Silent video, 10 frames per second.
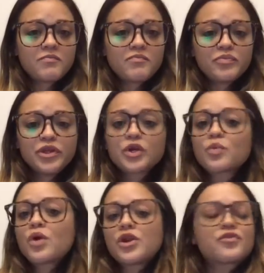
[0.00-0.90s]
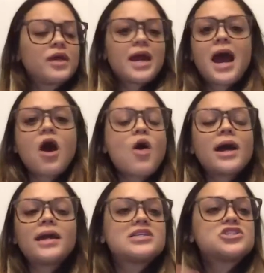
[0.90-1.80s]
you're wondering how
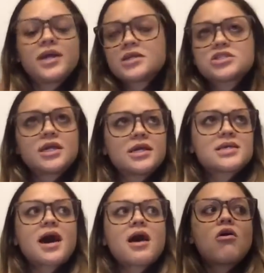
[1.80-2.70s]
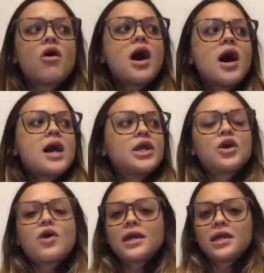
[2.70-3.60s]
I can change things, how, you
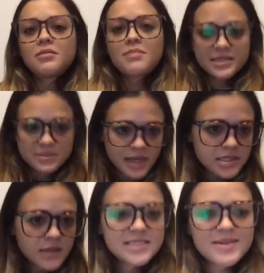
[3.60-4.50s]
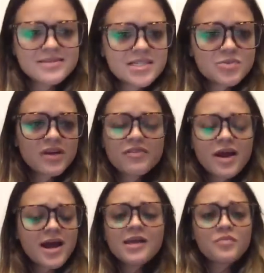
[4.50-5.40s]
know, I can maximize on this business, whatever.
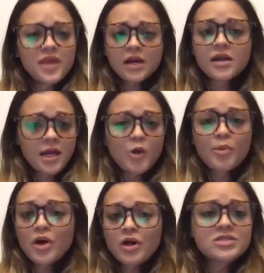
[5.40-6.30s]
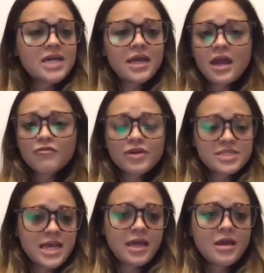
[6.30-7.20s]
I am there to help all day every
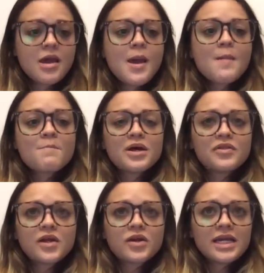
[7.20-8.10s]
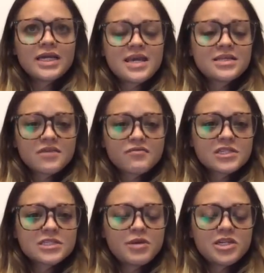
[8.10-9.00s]
day, but there is a
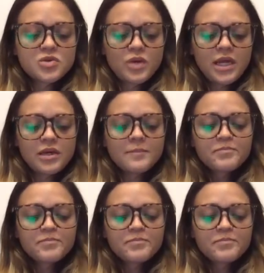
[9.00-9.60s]
difference between